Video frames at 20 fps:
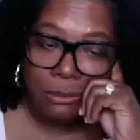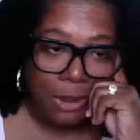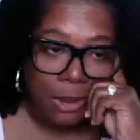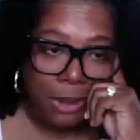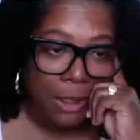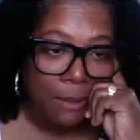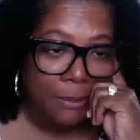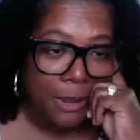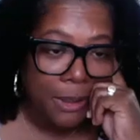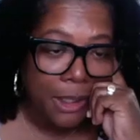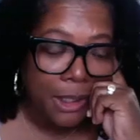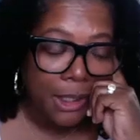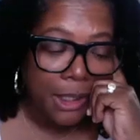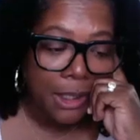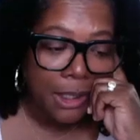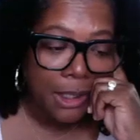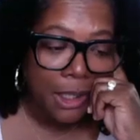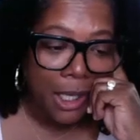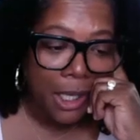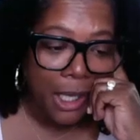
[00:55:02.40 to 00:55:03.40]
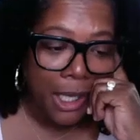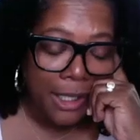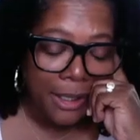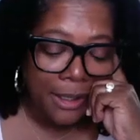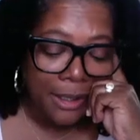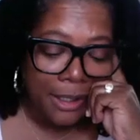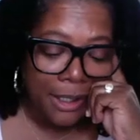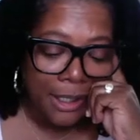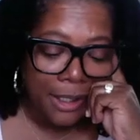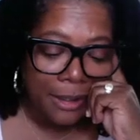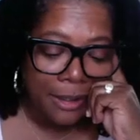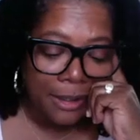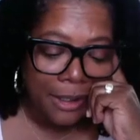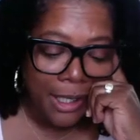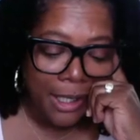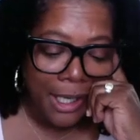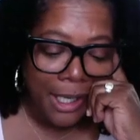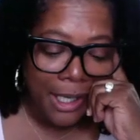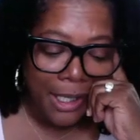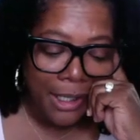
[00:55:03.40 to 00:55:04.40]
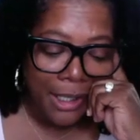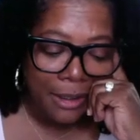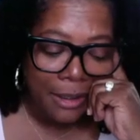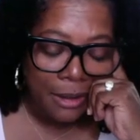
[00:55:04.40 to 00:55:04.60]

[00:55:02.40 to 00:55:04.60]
I mean, I think that